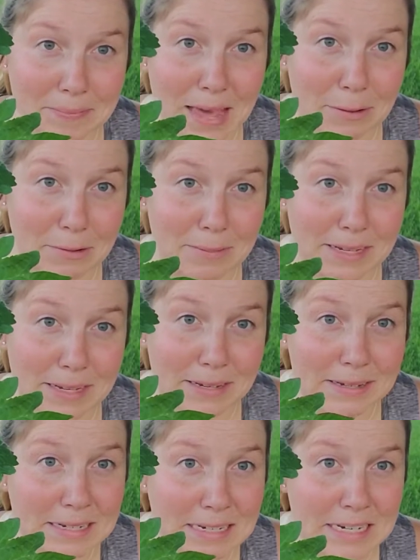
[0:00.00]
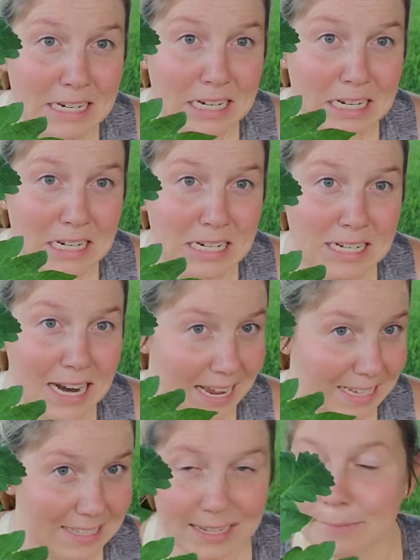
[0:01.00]
That would be
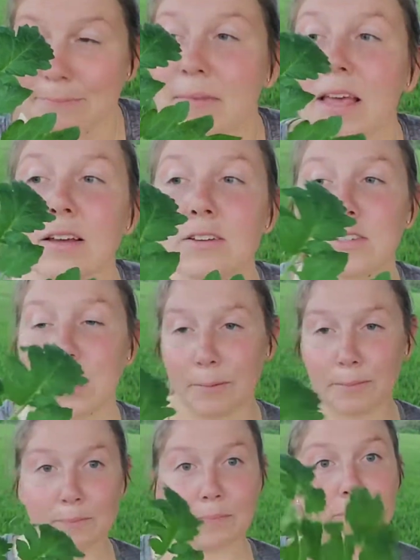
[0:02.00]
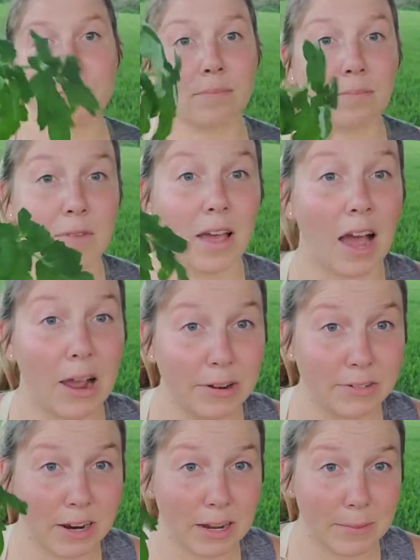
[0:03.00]
nasty. So I
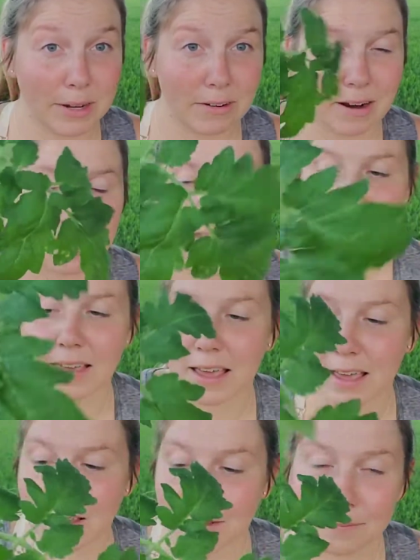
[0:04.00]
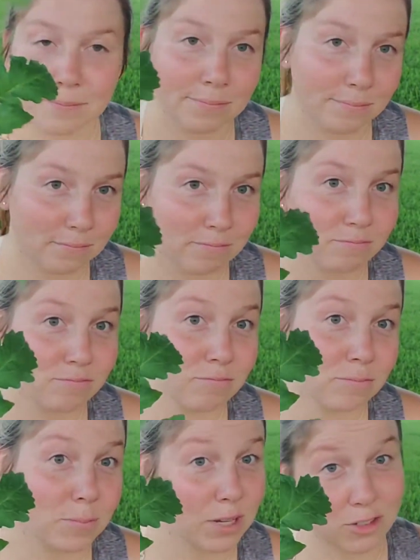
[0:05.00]
always recommend cracking the egg
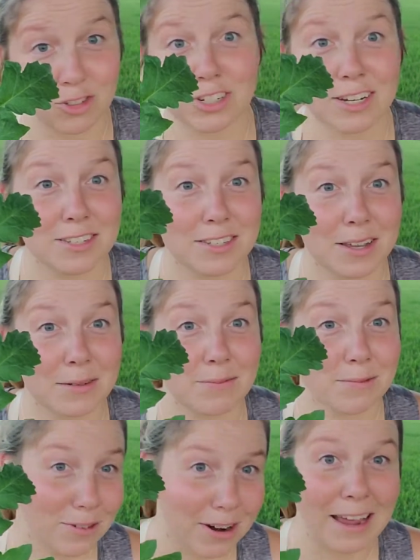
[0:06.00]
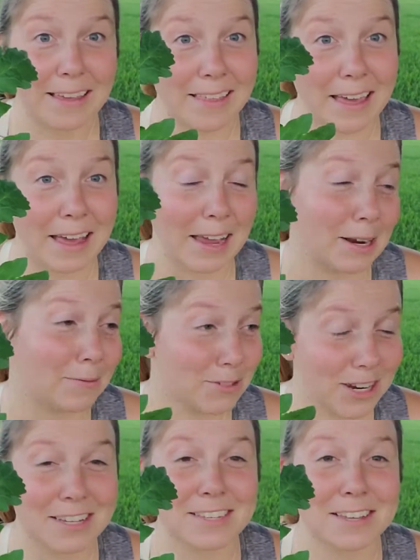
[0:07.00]
because Jess said crack the egg, and if
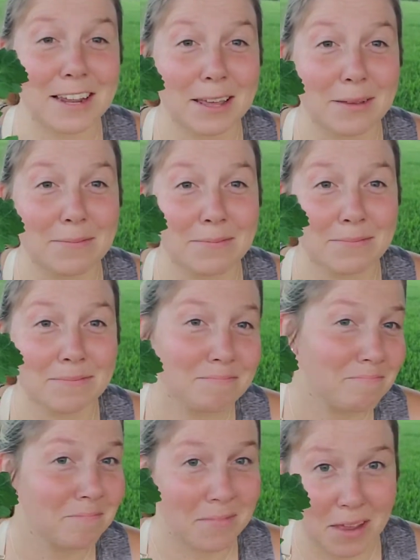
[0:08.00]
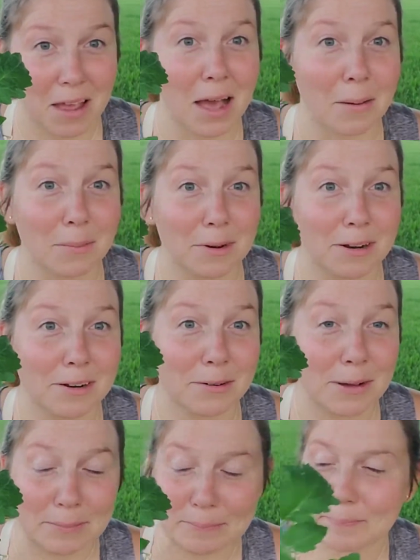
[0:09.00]
Jess said it, I'm gonna do it.